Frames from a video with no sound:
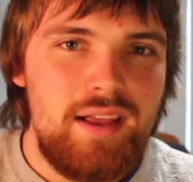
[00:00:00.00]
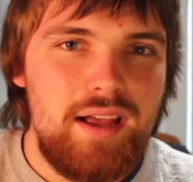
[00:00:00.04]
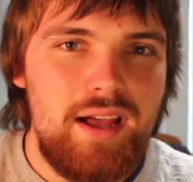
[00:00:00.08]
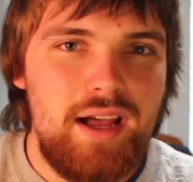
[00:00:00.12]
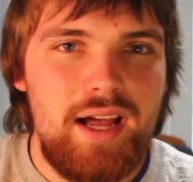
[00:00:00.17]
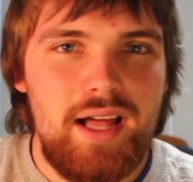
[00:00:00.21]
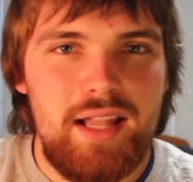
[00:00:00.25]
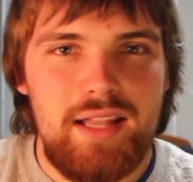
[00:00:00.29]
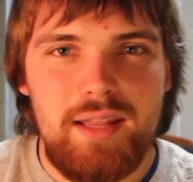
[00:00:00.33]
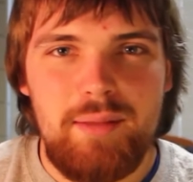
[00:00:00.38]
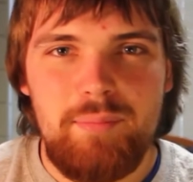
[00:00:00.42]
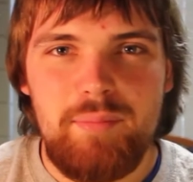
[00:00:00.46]

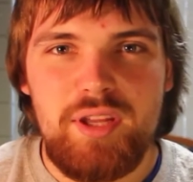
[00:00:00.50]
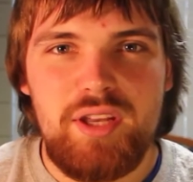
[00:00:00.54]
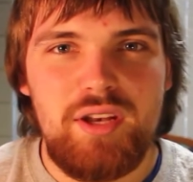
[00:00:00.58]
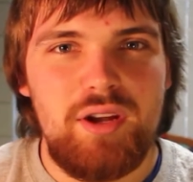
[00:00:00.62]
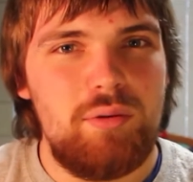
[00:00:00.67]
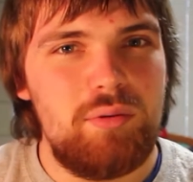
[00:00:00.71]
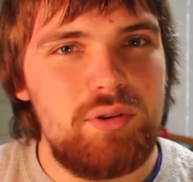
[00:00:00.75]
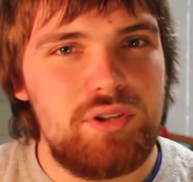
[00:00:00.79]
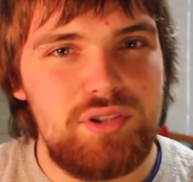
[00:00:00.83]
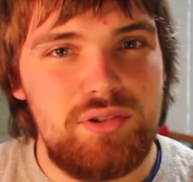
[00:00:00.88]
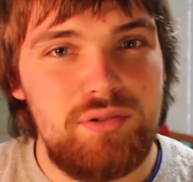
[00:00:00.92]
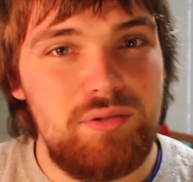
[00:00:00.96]
Let me
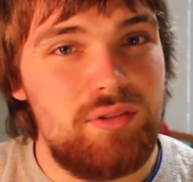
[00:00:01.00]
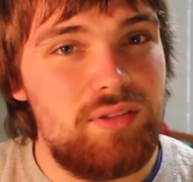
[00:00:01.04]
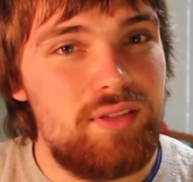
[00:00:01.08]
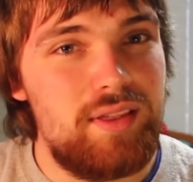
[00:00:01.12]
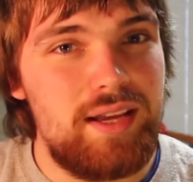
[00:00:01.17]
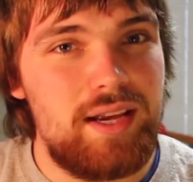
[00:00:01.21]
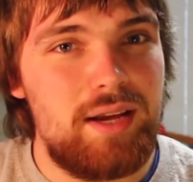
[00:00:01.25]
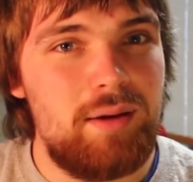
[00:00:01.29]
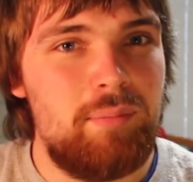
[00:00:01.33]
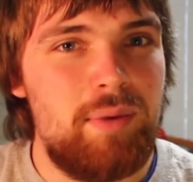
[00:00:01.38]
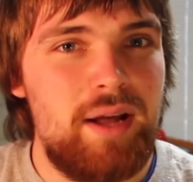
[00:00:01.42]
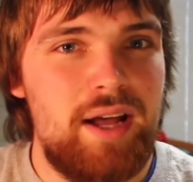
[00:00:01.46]
know what you
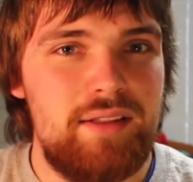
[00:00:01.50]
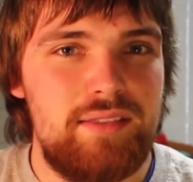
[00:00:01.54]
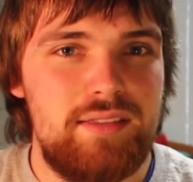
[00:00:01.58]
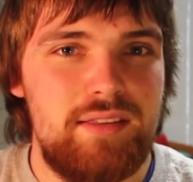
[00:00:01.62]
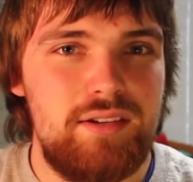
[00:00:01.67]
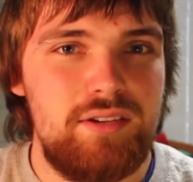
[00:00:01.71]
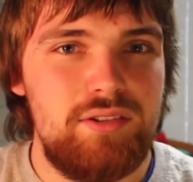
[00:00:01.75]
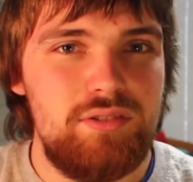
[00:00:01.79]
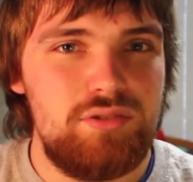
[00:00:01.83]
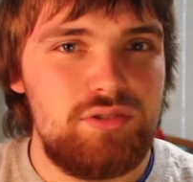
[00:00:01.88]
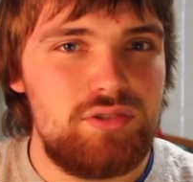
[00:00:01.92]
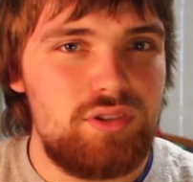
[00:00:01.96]
think about
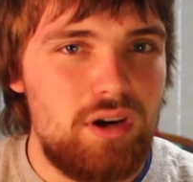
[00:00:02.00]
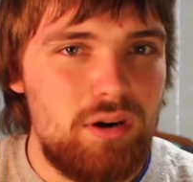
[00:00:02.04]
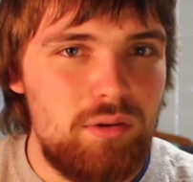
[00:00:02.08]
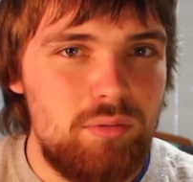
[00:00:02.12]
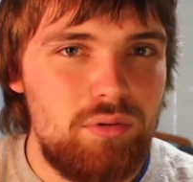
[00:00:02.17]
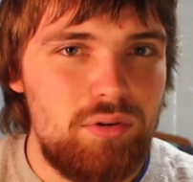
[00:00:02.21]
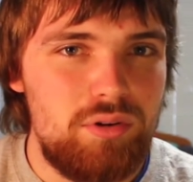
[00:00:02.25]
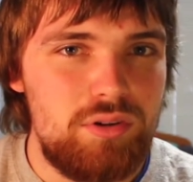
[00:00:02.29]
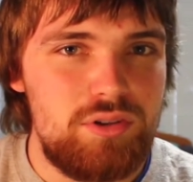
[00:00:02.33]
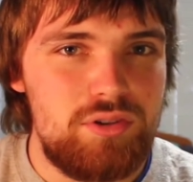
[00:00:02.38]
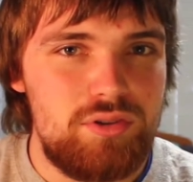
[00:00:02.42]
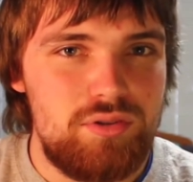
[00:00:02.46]
the new Star
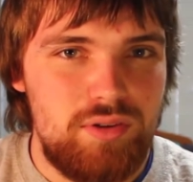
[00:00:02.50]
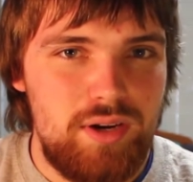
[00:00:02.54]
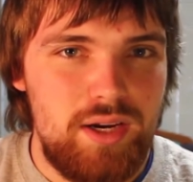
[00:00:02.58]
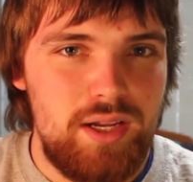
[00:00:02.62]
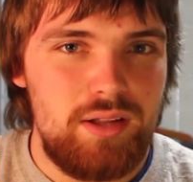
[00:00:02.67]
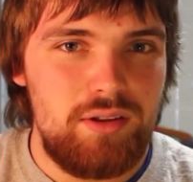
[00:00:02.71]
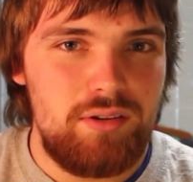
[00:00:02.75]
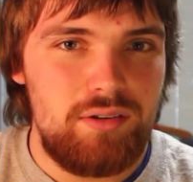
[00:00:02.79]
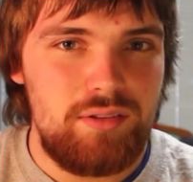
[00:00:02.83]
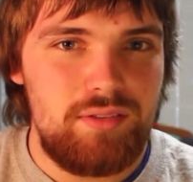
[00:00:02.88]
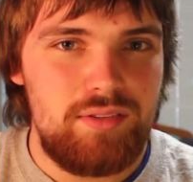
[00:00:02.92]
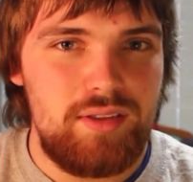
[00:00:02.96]
Wars
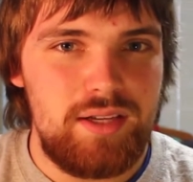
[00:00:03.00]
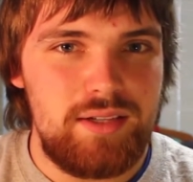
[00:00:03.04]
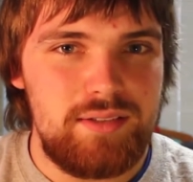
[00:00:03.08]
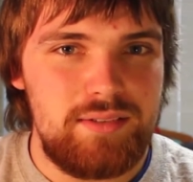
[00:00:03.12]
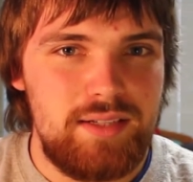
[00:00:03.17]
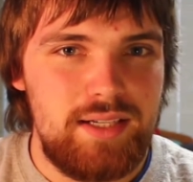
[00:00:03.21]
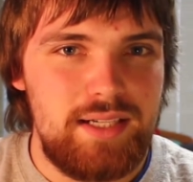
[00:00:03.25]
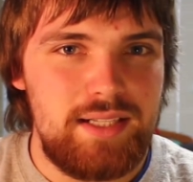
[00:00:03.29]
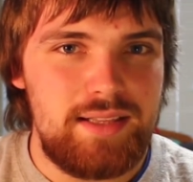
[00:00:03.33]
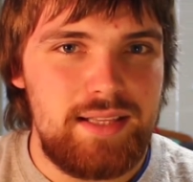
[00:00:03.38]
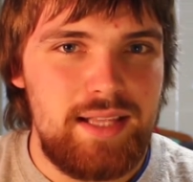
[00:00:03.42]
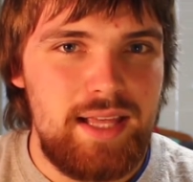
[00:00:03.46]
trailer, things
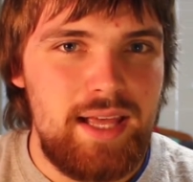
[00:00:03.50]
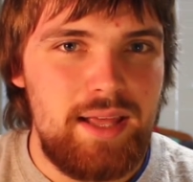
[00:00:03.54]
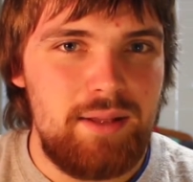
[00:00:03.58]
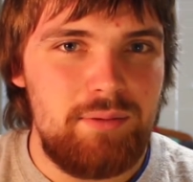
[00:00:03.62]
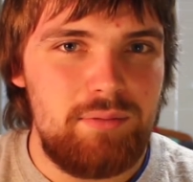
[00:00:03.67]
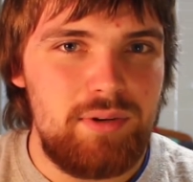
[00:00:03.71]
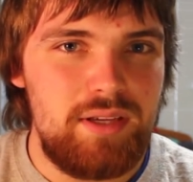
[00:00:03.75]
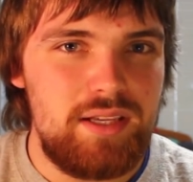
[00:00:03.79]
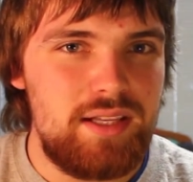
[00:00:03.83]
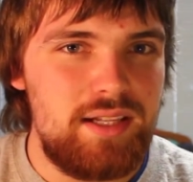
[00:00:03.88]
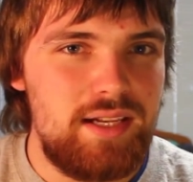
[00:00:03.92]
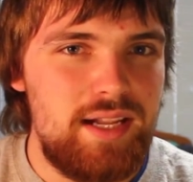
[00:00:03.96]
like that.
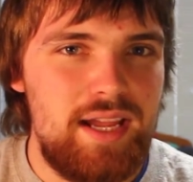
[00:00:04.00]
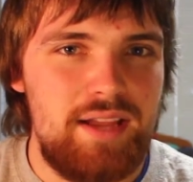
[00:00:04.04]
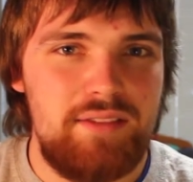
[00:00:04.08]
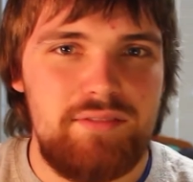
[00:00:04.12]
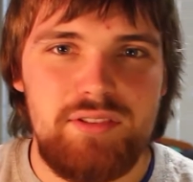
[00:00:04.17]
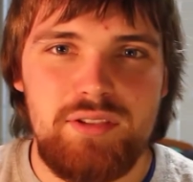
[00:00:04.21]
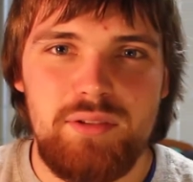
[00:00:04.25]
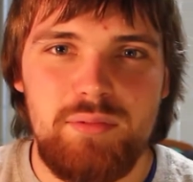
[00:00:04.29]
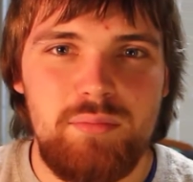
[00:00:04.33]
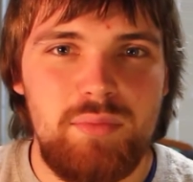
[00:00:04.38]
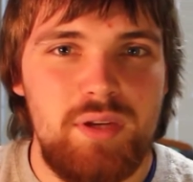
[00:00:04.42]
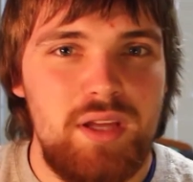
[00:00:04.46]
We can
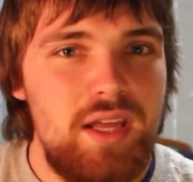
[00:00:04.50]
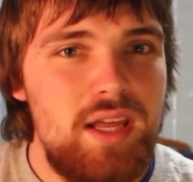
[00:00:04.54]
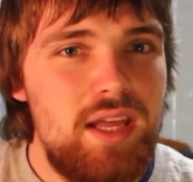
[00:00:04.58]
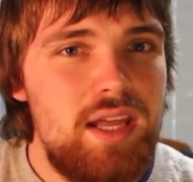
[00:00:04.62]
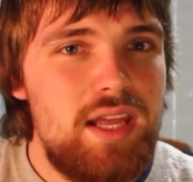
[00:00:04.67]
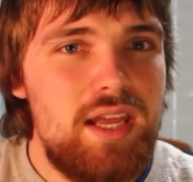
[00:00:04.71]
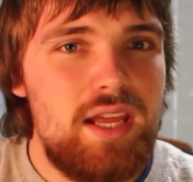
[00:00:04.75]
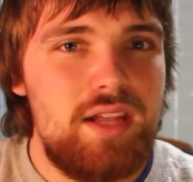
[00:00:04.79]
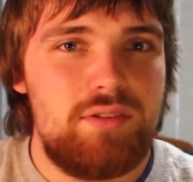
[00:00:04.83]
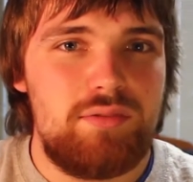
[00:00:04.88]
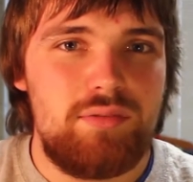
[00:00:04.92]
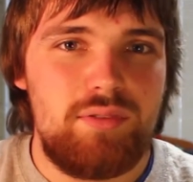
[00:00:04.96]
have some
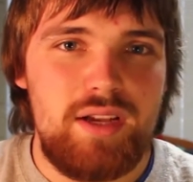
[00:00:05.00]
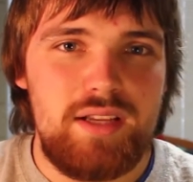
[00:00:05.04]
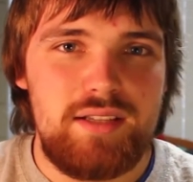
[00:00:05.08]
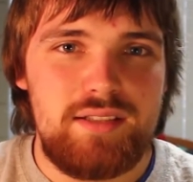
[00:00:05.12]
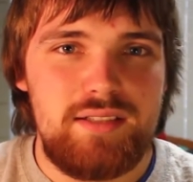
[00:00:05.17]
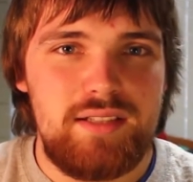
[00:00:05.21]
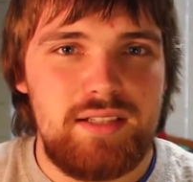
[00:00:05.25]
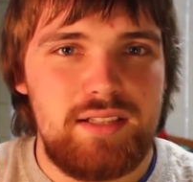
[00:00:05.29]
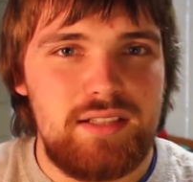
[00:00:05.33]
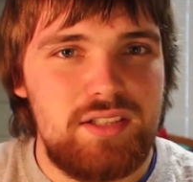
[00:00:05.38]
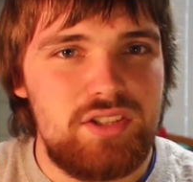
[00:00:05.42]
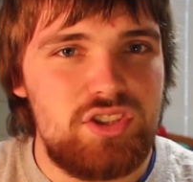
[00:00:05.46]

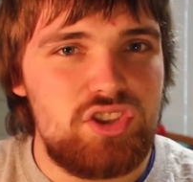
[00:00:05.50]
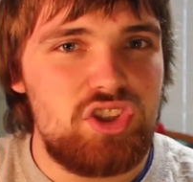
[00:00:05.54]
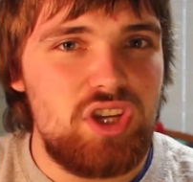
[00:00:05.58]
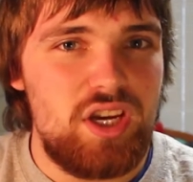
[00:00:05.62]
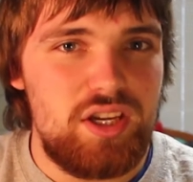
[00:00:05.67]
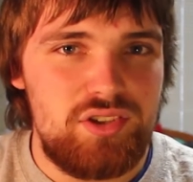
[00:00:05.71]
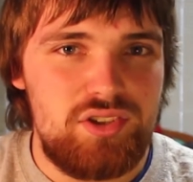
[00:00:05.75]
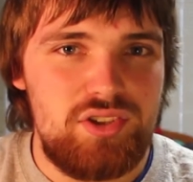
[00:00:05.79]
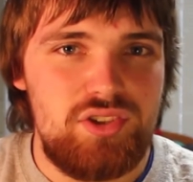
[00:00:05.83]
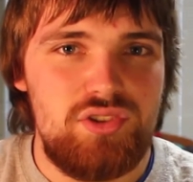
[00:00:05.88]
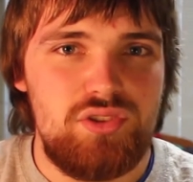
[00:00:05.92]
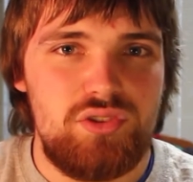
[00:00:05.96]
interesting
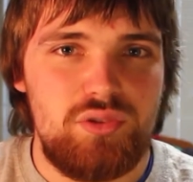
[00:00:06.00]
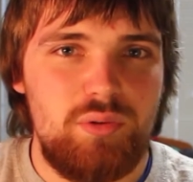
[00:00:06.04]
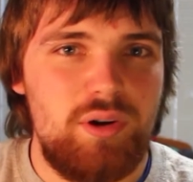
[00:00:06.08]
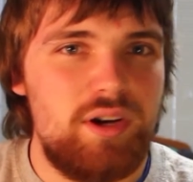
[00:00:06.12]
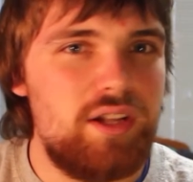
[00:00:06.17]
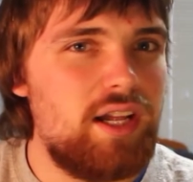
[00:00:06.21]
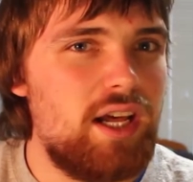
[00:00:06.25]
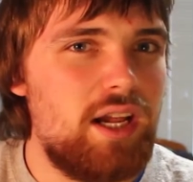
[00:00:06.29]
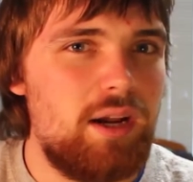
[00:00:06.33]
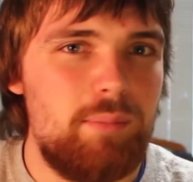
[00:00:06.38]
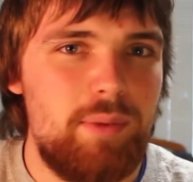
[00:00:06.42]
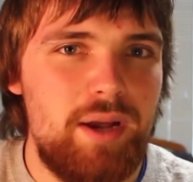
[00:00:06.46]
discussions or
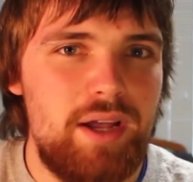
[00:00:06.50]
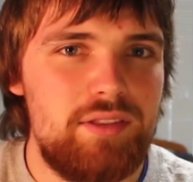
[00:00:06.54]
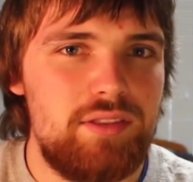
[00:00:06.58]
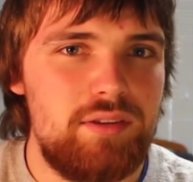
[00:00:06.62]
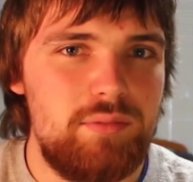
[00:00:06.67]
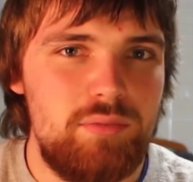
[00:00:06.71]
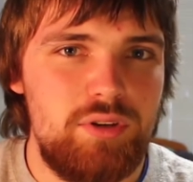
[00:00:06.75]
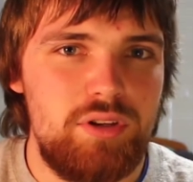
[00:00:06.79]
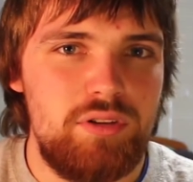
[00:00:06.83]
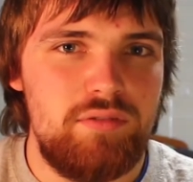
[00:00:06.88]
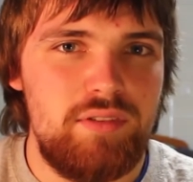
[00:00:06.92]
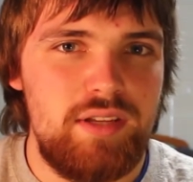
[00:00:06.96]
whatnot about
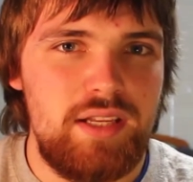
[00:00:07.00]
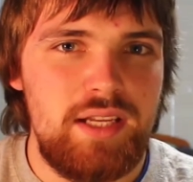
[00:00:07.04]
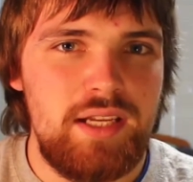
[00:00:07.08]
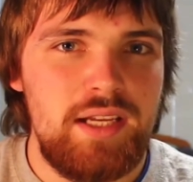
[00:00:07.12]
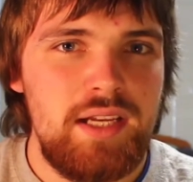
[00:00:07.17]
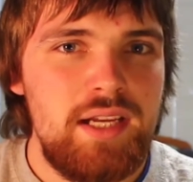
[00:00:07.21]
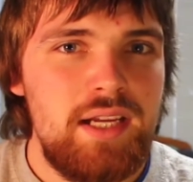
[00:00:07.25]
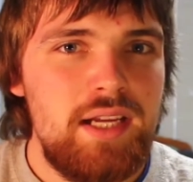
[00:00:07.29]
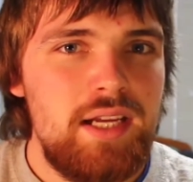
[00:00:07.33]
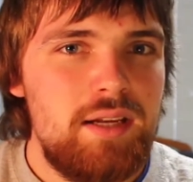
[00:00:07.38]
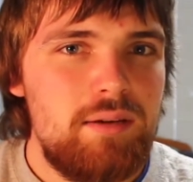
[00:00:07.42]
the movie.